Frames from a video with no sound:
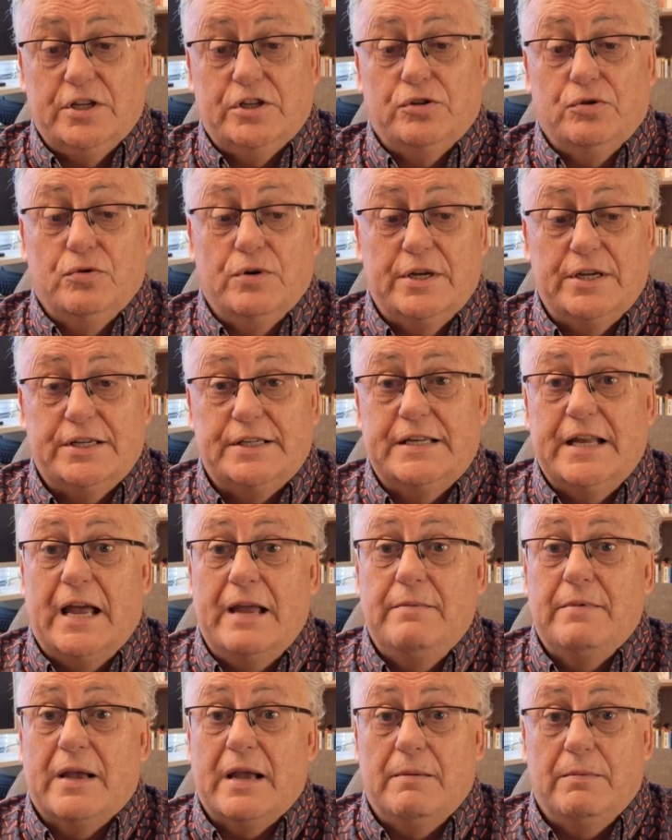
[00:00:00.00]
saw his
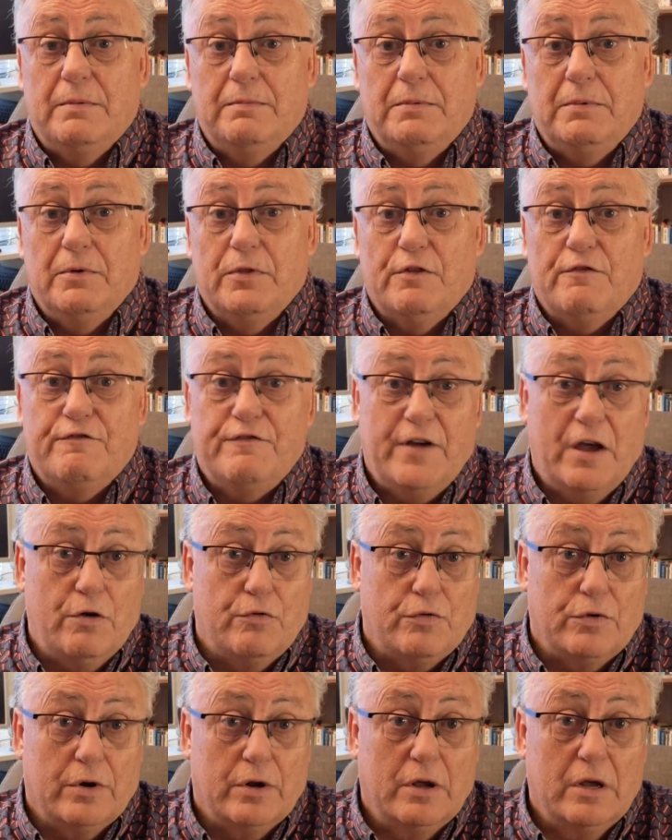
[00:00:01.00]
name come up on the
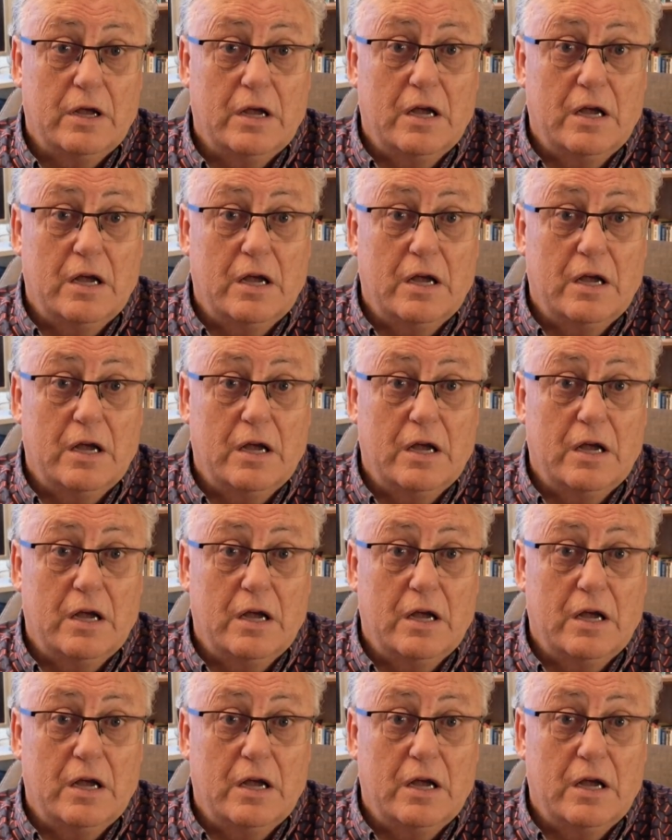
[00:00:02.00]
phone,